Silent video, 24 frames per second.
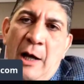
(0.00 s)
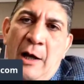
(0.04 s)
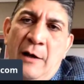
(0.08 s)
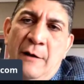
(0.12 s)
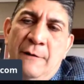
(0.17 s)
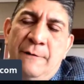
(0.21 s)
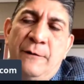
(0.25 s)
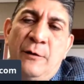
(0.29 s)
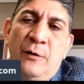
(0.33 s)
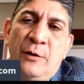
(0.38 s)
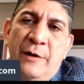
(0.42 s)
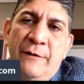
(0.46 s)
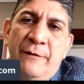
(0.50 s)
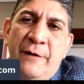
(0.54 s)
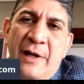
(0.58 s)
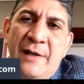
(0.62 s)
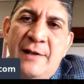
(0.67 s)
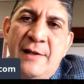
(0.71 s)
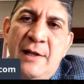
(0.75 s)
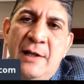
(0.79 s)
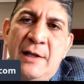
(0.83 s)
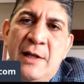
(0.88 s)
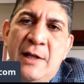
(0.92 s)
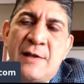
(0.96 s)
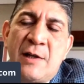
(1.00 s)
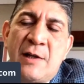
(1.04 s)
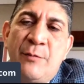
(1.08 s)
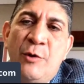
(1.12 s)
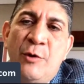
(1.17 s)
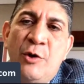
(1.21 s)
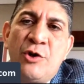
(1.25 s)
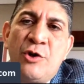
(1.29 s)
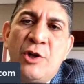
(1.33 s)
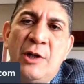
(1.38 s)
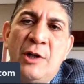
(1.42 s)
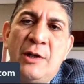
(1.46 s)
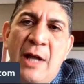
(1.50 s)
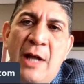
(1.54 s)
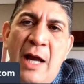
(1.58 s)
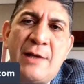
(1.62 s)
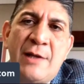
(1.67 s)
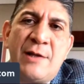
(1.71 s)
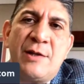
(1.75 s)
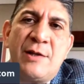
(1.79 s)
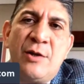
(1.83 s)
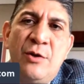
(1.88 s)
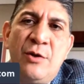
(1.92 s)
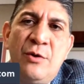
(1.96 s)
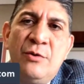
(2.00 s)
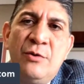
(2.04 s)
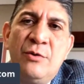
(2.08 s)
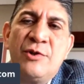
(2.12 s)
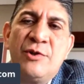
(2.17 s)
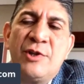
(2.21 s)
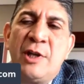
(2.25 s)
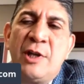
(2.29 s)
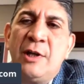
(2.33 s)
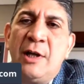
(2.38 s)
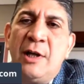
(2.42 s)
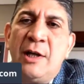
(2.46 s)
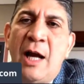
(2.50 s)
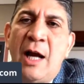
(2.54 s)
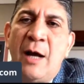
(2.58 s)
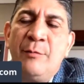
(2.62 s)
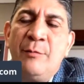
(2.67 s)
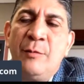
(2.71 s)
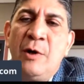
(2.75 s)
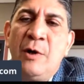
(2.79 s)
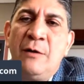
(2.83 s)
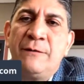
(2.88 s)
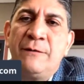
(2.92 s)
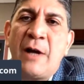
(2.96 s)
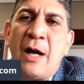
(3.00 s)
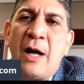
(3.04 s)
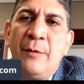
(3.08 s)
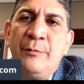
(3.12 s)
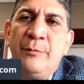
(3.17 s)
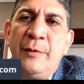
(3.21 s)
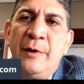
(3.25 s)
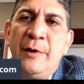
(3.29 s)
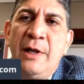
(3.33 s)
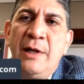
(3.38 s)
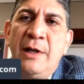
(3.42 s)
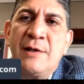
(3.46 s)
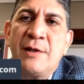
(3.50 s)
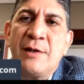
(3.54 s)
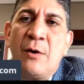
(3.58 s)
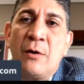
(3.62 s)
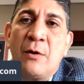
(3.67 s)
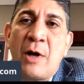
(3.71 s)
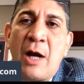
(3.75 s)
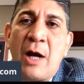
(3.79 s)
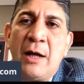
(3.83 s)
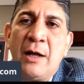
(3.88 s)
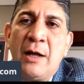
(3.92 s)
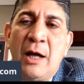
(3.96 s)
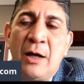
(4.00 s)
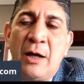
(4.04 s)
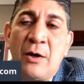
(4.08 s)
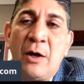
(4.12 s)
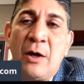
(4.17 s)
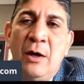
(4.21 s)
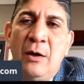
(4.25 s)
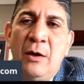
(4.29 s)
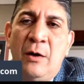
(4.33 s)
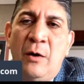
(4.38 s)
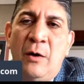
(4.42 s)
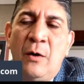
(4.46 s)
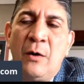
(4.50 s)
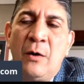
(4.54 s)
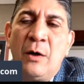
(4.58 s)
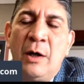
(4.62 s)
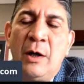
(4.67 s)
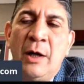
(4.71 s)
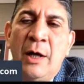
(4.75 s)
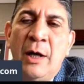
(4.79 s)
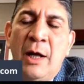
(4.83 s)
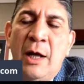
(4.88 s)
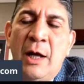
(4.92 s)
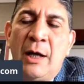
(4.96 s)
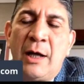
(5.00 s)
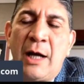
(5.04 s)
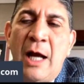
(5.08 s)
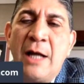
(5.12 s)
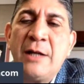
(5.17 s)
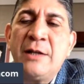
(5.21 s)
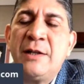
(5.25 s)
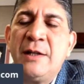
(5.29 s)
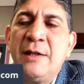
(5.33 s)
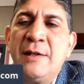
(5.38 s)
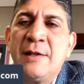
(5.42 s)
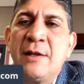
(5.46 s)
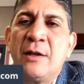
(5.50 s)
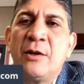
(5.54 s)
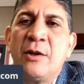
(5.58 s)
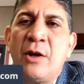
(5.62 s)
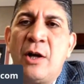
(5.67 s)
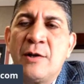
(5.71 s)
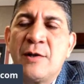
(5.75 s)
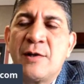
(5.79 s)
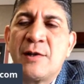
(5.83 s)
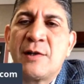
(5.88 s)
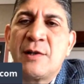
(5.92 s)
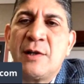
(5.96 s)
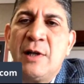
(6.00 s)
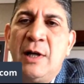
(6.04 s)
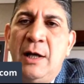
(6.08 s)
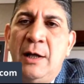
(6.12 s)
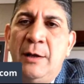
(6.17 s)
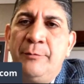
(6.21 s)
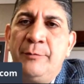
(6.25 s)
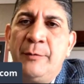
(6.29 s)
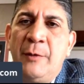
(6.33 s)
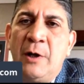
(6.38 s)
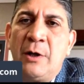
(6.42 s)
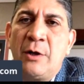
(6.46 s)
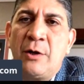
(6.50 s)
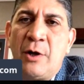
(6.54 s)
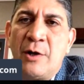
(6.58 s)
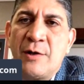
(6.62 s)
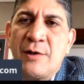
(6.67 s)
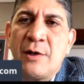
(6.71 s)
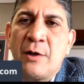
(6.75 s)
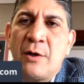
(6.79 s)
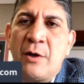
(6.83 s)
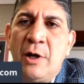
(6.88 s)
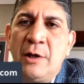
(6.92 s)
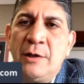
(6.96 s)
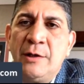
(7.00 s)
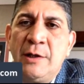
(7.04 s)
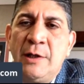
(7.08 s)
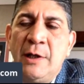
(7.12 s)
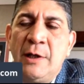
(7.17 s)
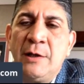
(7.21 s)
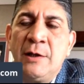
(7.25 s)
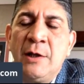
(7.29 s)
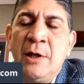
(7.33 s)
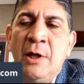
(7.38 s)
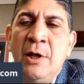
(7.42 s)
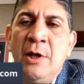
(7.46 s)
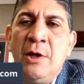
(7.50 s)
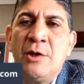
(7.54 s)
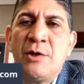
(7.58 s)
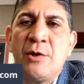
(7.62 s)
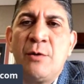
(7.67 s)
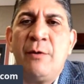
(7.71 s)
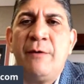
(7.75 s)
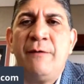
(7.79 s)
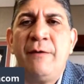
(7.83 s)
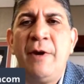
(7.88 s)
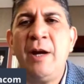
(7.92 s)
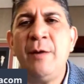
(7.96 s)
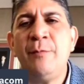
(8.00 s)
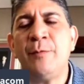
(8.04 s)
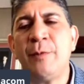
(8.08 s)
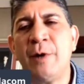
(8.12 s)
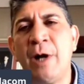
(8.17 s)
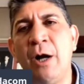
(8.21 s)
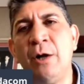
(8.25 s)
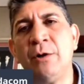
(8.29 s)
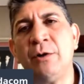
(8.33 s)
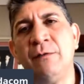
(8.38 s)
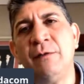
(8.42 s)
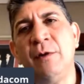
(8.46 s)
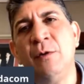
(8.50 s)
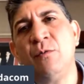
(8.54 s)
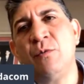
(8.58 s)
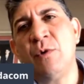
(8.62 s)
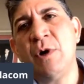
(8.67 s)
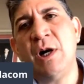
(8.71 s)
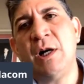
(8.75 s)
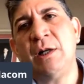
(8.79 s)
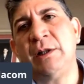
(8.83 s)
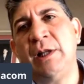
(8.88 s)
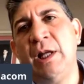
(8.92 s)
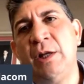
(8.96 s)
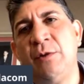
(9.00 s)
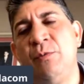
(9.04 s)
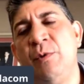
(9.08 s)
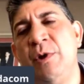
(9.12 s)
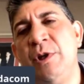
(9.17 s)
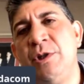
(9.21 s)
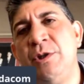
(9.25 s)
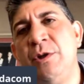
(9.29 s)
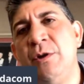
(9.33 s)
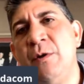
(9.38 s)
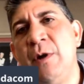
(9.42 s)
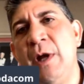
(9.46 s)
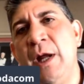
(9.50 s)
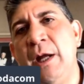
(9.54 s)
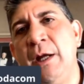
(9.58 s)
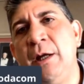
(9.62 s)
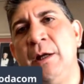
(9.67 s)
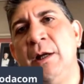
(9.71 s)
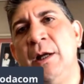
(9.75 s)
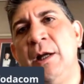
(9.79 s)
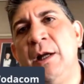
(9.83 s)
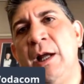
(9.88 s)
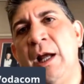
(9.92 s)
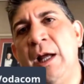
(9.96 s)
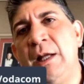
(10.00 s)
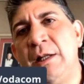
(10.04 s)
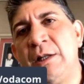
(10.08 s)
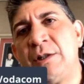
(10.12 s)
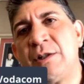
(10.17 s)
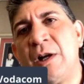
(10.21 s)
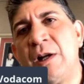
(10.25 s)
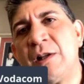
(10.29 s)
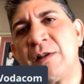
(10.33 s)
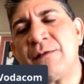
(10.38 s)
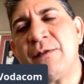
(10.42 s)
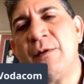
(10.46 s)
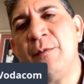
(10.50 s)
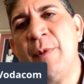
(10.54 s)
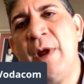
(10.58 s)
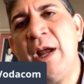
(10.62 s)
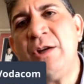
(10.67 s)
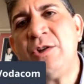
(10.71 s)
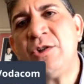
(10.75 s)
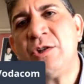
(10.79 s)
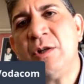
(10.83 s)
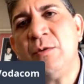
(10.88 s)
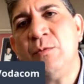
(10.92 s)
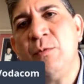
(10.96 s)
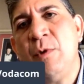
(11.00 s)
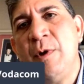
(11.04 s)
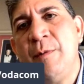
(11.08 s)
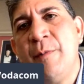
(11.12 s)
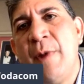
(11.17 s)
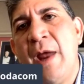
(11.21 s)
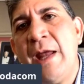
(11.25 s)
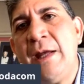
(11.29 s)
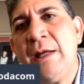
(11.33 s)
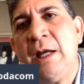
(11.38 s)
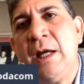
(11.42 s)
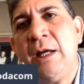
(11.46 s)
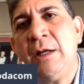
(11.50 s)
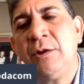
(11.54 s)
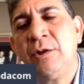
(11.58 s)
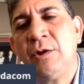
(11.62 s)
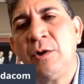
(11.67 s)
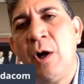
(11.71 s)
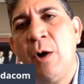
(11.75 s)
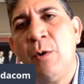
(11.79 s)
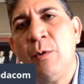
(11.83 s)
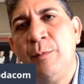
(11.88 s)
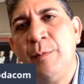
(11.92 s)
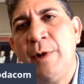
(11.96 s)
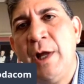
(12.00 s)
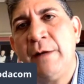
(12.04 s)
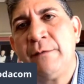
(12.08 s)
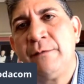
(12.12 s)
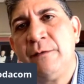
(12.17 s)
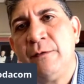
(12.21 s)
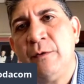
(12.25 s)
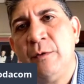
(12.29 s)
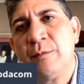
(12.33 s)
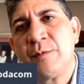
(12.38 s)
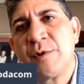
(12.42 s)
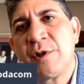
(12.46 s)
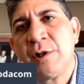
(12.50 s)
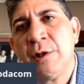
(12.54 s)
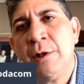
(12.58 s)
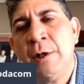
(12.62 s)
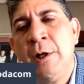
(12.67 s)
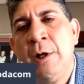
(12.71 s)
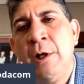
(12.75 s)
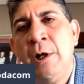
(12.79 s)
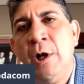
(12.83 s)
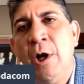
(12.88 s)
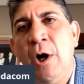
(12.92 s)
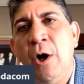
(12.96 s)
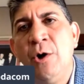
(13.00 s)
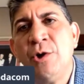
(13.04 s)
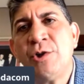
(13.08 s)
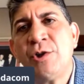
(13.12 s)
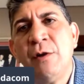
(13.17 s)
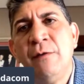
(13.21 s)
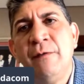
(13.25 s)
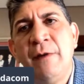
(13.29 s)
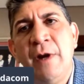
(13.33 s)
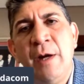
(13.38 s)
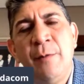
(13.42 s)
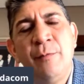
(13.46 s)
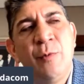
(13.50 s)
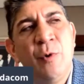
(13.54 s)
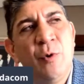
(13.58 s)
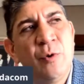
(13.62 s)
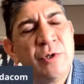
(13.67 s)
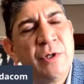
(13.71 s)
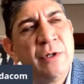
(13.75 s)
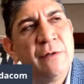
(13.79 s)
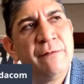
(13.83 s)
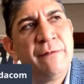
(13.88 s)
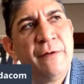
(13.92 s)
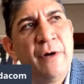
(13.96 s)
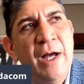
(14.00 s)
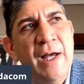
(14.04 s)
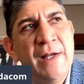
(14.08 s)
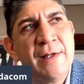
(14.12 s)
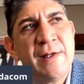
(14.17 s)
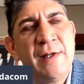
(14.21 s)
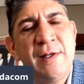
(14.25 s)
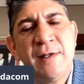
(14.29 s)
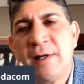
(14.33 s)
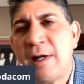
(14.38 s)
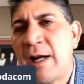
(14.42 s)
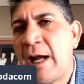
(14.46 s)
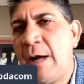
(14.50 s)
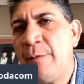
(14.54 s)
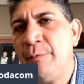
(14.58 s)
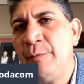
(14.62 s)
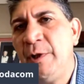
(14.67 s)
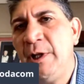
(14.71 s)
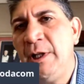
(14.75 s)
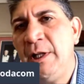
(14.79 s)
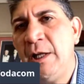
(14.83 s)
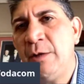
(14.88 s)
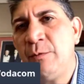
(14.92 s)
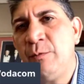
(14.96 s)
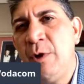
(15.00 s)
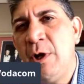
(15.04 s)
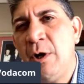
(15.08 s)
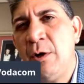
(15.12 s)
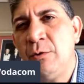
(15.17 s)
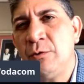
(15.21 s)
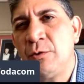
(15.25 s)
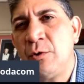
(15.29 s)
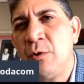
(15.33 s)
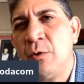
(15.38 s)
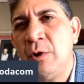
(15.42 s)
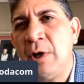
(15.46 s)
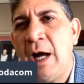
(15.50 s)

for the vaccine distribution. That's used in a number of companies or countries across the continent. So we're very proud of the work that we're doing and the transformation we're making through our platforms. Also very important for us is a company that we own called